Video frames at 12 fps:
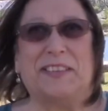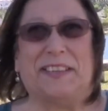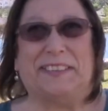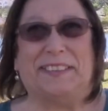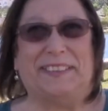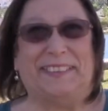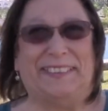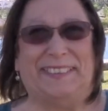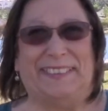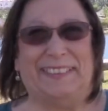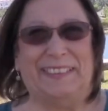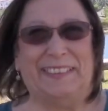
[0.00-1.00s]
lately,
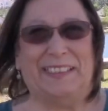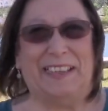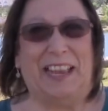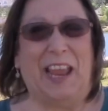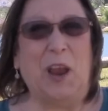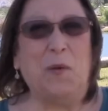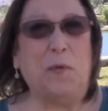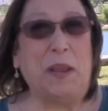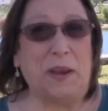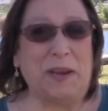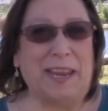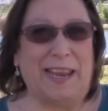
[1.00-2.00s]
and
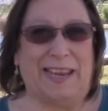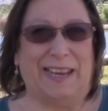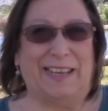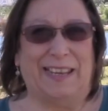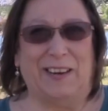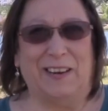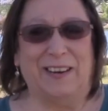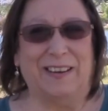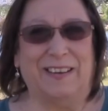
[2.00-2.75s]
we are getting there.